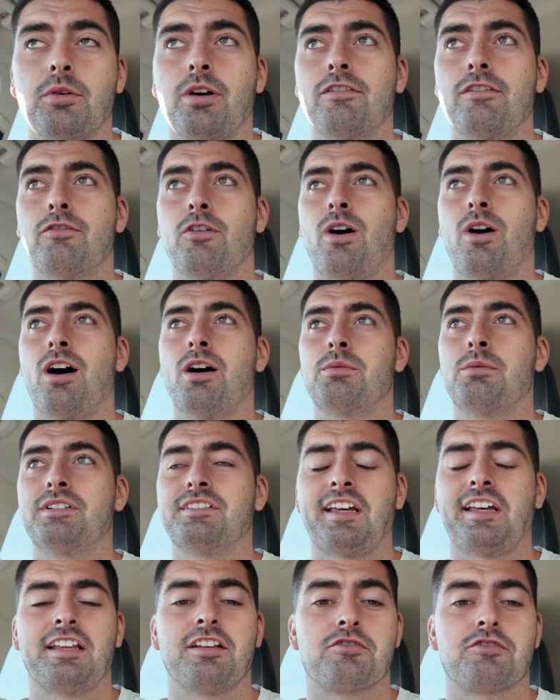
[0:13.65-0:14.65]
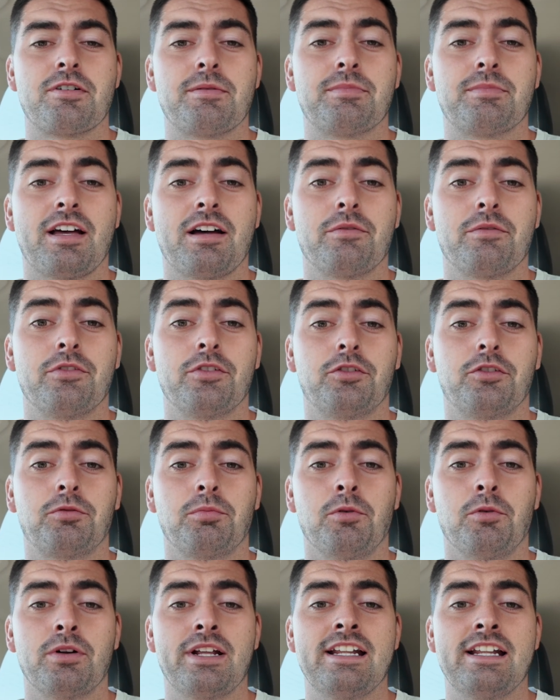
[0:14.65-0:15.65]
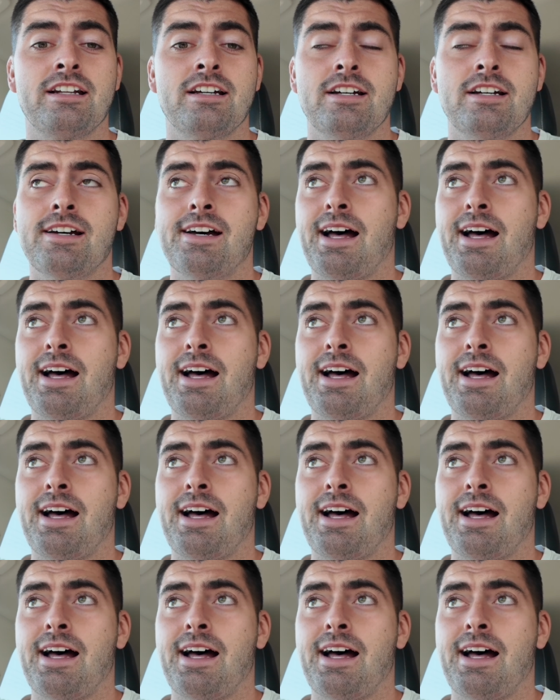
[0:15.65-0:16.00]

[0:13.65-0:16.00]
so I thought I would take the trip down this morning